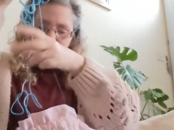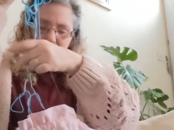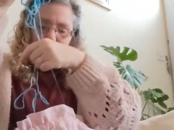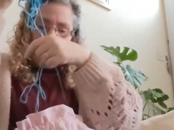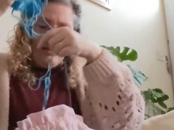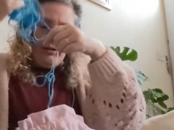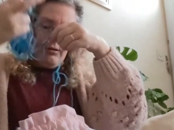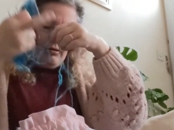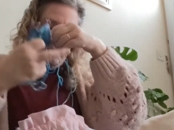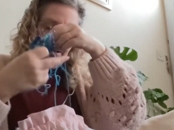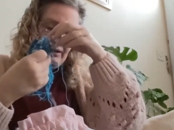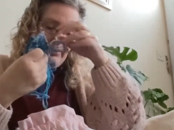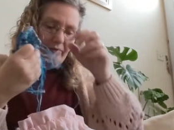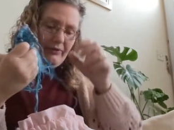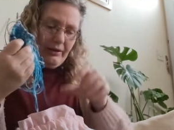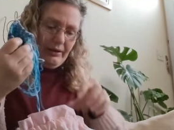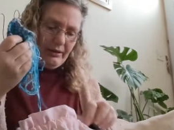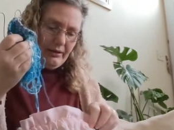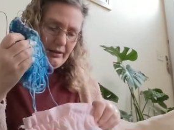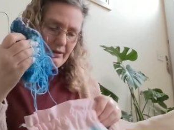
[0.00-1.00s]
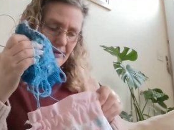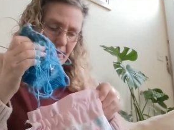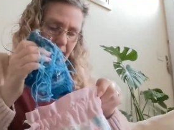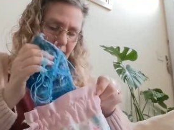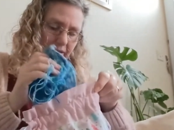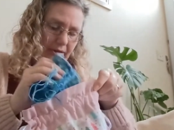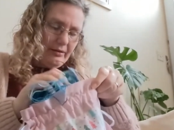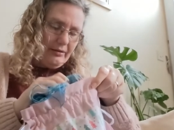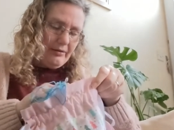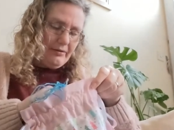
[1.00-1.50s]
they are living
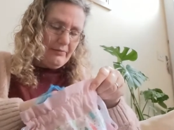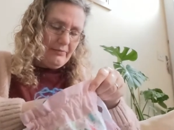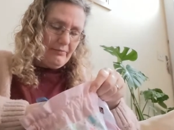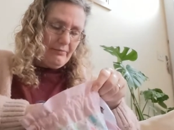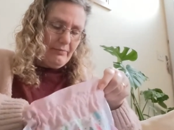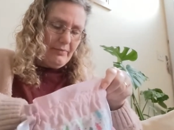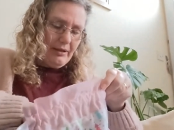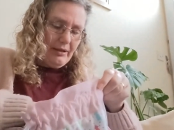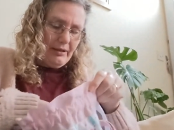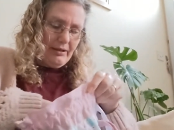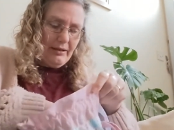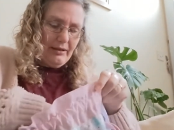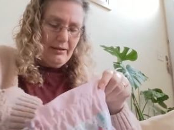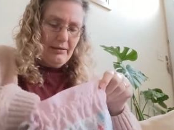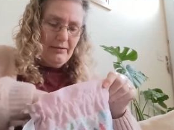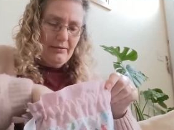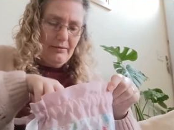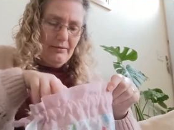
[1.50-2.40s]
in my,